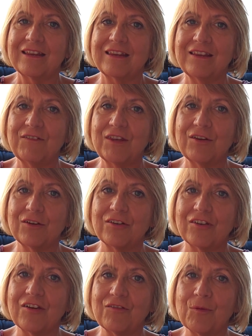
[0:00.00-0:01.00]
Giving
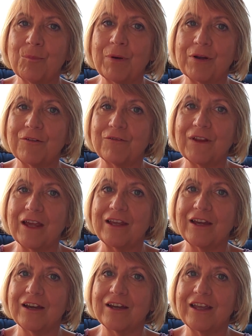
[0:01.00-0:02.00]
yourself a butterfly
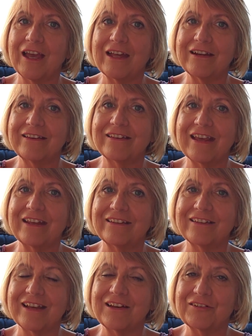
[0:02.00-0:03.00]
hug. How does that
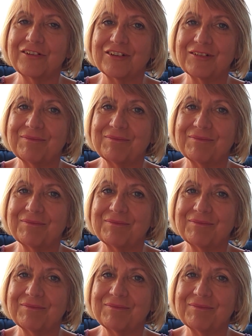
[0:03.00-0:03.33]
sound?